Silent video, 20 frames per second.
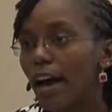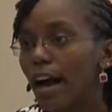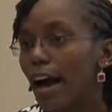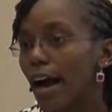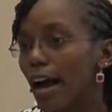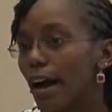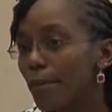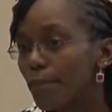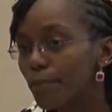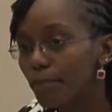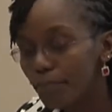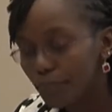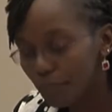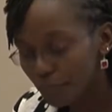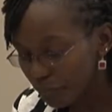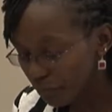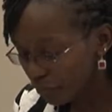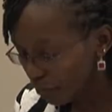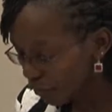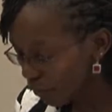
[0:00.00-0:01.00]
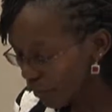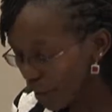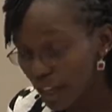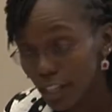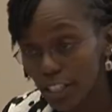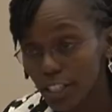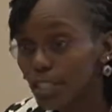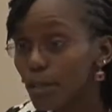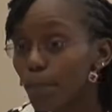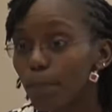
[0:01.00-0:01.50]

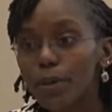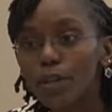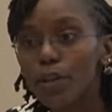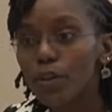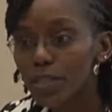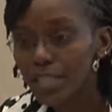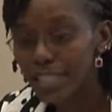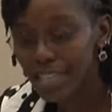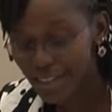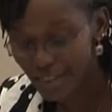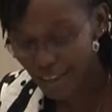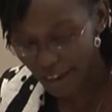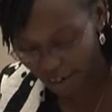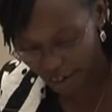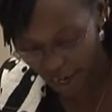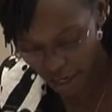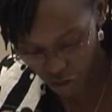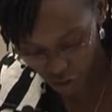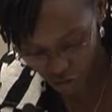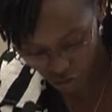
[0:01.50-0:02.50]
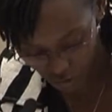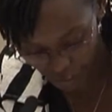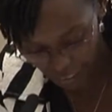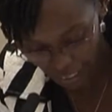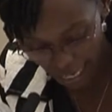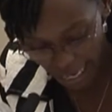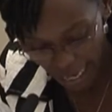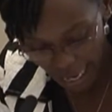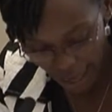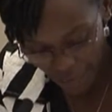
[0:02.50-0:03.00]
DPOs in the
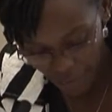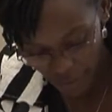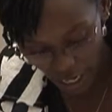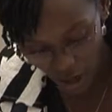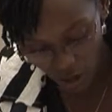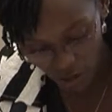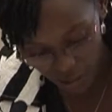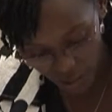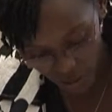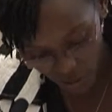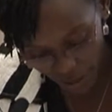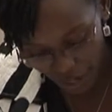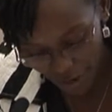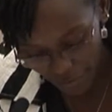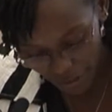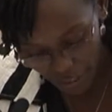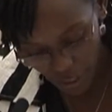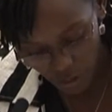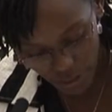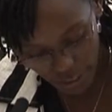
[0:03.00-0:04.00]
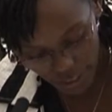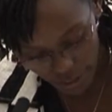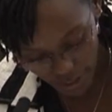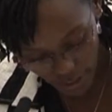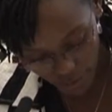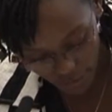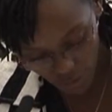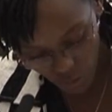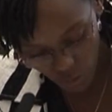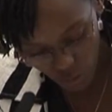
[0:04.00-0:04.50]
country. And then I also carried out
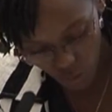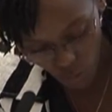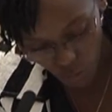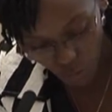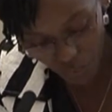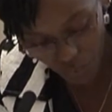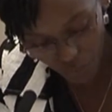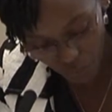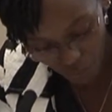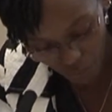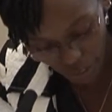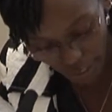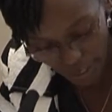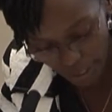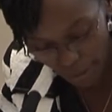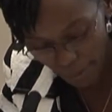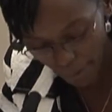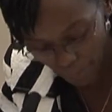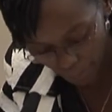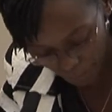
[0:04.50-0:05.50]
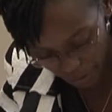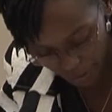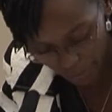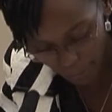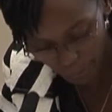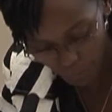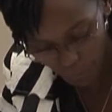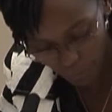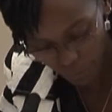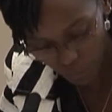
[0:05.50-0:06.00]
interviews with three
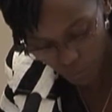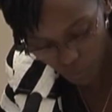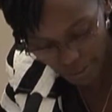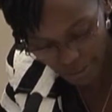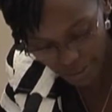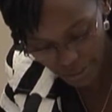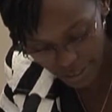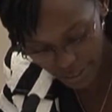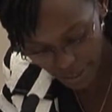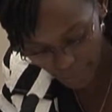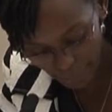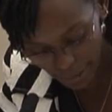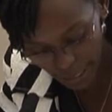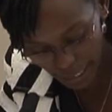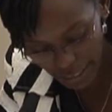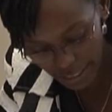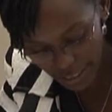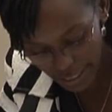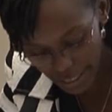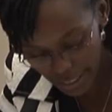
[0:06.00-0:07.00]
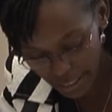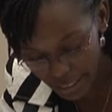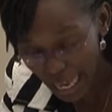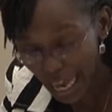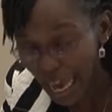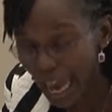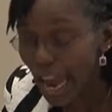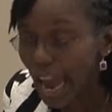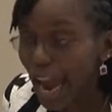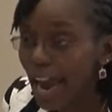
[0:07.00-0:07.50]
people with disabilities,
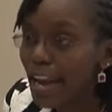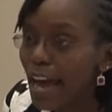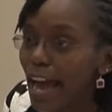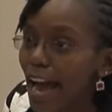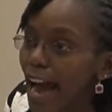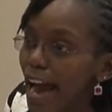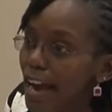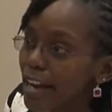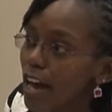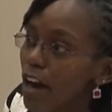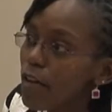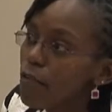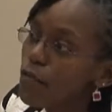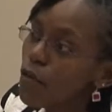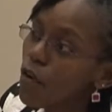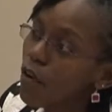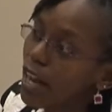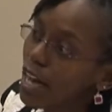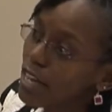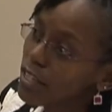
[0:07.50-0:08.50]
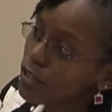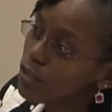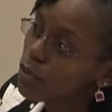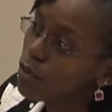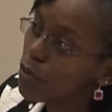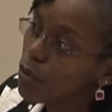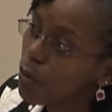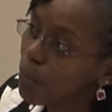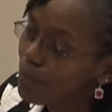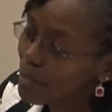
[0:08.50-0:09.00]
and I had a focus
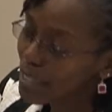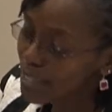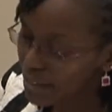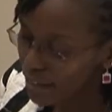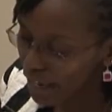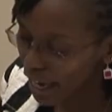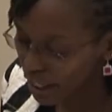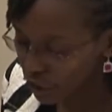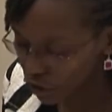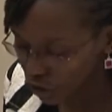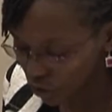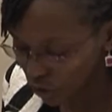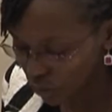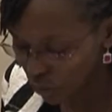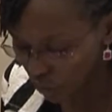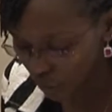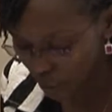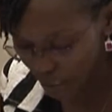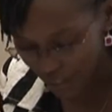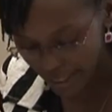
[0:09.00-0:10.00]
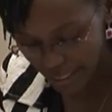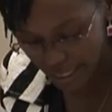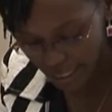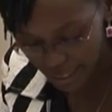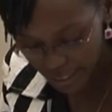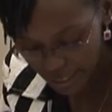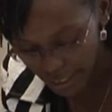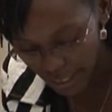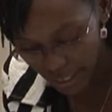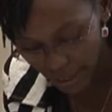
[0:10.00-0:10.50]
group discussion with
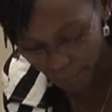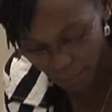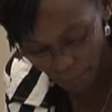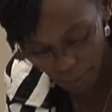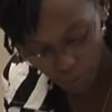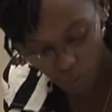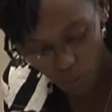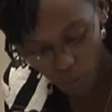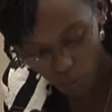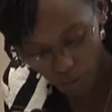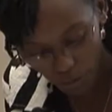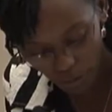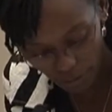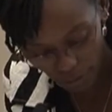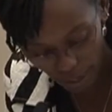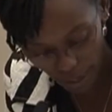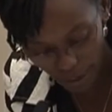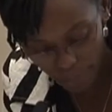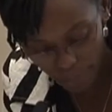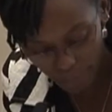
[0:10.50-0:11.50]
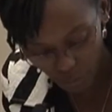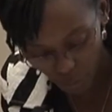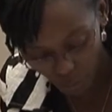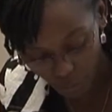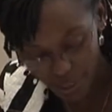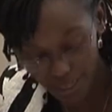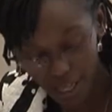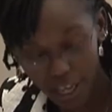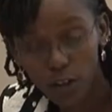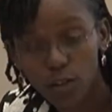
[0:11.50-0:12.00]
16 people
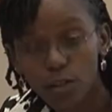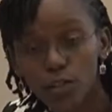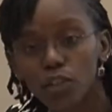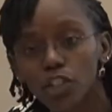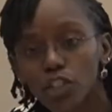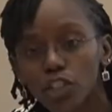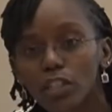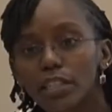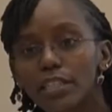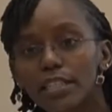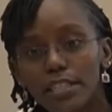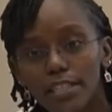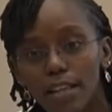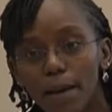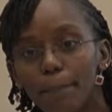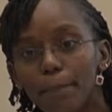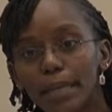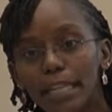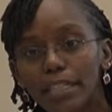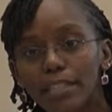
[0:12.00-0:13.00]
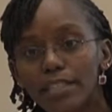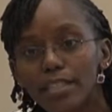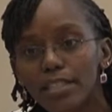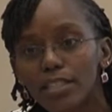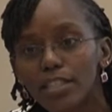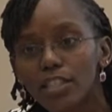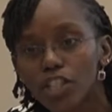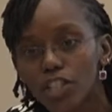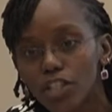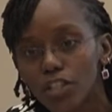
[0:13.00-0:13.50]
with psychosocial
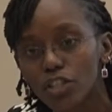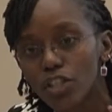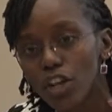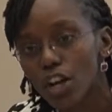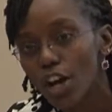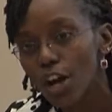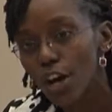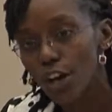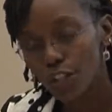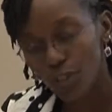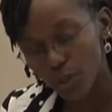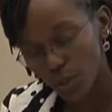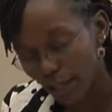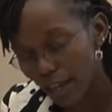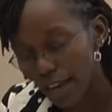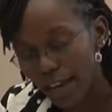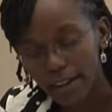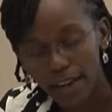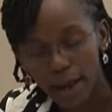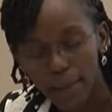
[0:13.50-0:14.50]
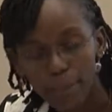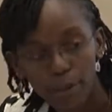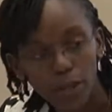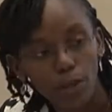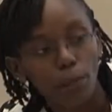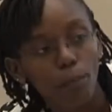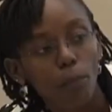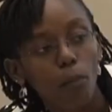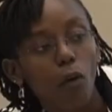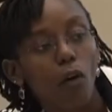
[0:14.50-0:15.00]
disabilities, just to get a
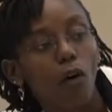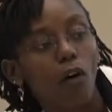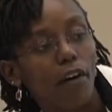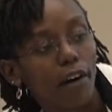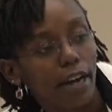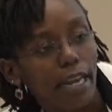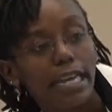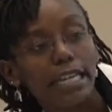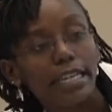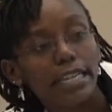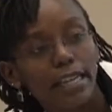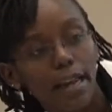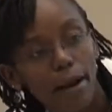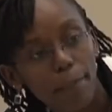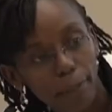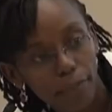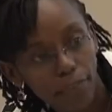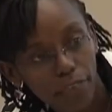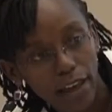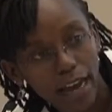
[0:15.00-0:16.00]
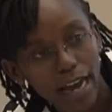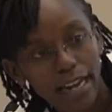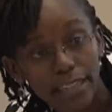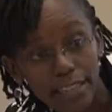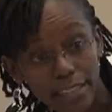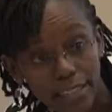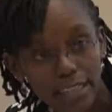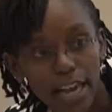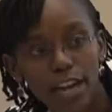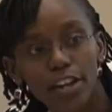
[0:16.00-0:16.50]
bit more in-depth
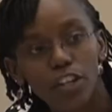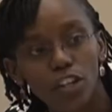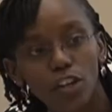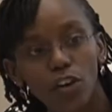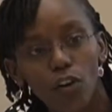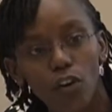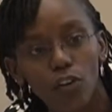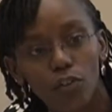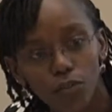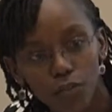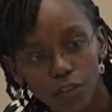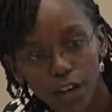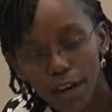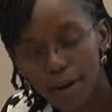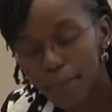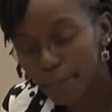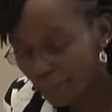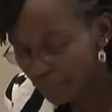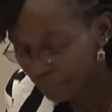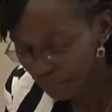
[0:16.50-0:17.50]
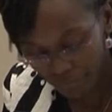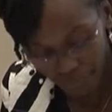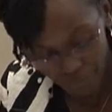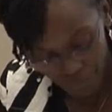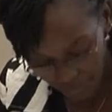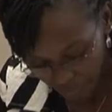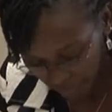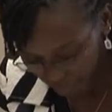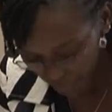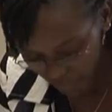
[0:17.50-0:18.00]
understanding of
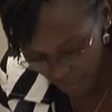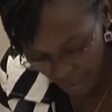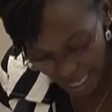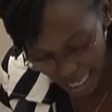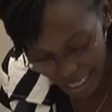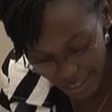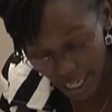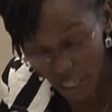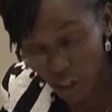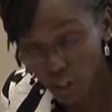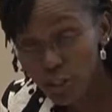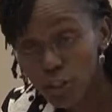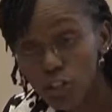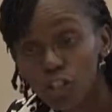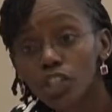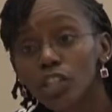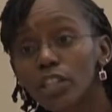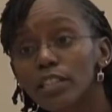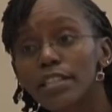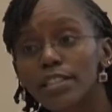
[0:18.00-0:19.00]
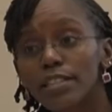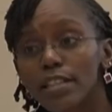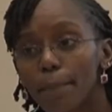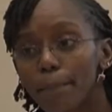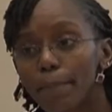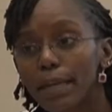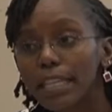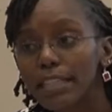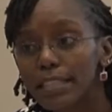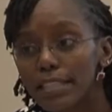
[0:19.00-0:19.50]
psychosocial
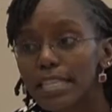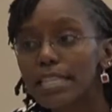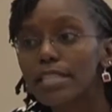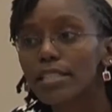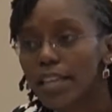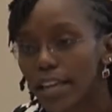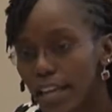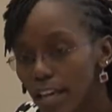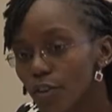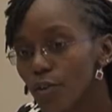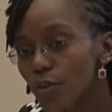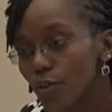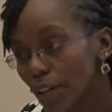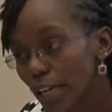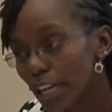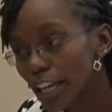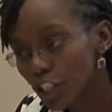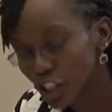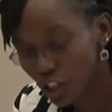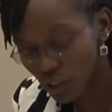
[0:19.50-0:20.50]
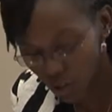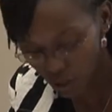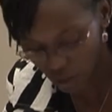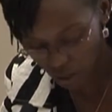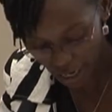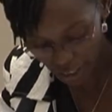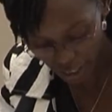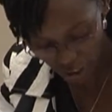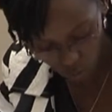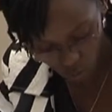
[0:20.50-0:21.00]
disabilities in relation to
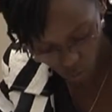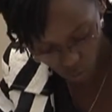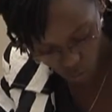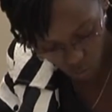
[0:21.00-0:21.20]
Article